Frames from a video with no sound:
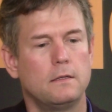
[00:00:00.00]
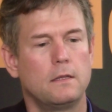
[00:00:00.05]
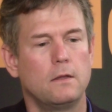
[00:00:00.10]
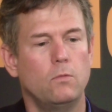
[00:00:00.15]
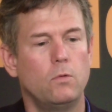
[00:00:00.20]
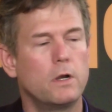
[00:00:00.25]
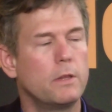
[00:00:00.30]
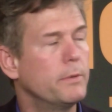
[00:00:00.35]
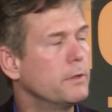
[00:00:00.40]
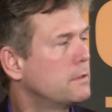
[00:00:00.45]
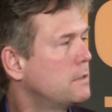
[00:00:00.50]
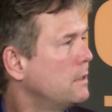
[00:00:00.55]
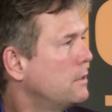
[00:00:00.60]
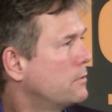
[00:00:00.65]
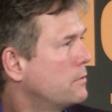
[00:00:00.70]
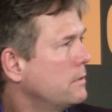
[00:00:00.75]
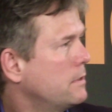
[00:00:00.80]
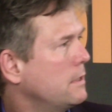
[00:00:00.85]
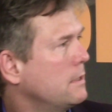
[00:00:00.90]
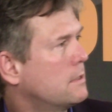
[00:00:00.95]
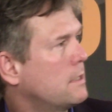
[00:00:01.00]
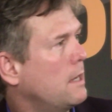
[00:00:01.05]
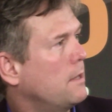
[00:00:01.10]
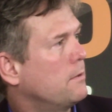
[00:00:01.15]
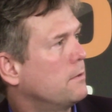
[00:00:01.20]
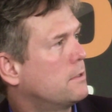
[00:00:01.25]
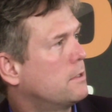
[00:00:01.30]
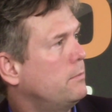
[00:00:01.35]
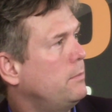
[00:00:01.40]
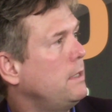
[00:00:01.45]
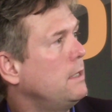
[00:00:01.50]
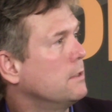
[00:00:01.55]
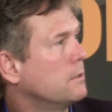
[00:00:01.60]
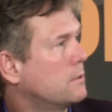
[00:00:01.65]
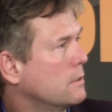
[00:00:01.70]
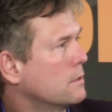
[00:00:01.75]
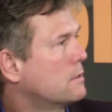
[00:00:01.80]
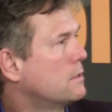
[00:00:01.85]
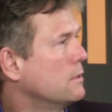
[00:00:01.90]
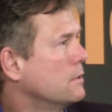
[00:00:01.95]
One of the most interesting things, Heather, to me
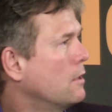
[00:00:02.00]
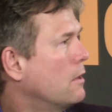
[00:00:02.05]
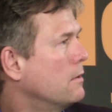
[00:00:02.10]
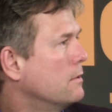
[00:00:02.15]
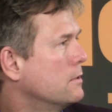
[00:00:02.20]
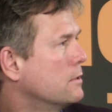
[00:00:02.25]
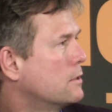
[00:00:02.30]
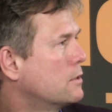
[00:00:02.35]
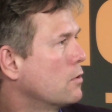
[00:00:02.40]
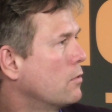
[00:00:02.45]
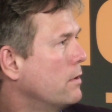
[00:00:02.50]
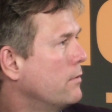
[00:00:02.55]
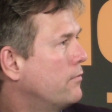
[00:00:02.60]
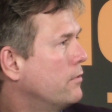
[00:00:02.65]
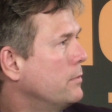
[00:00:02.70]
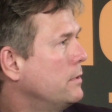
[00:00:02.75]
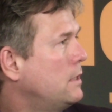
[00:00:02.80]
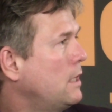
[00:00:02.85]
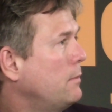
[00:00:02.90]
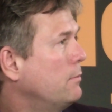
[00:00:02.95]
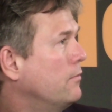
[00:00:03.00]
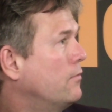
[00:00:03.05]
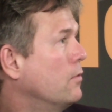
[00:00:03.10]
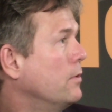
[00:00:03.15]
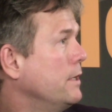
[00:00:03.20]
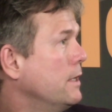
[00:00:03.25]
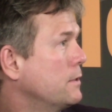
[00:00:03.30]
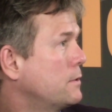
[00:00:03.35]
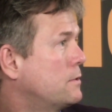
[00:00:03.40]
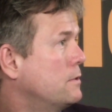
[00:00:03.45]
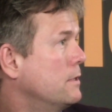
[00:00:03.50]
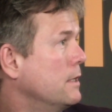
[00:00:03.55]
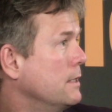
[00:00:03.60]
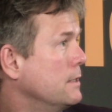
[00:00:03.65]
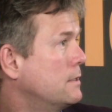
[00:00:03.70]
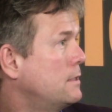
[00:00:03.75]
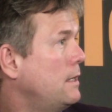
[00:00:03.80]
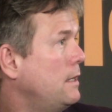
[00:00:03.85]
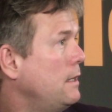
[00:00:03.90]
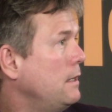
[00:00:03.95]
is just the story from the day before yesterday
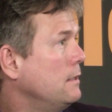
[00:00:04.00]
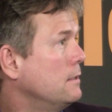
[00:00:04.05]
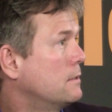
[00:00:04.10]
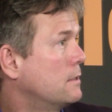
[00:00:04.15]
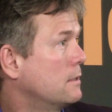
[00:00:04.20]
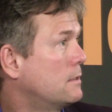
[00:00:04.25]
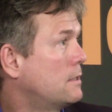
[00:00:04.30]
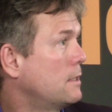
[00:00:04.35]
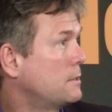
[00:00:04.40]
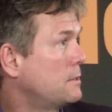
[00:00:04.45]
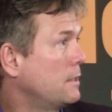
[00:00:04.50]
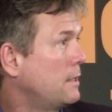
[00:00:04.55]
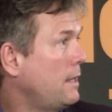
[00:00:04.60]
saying Success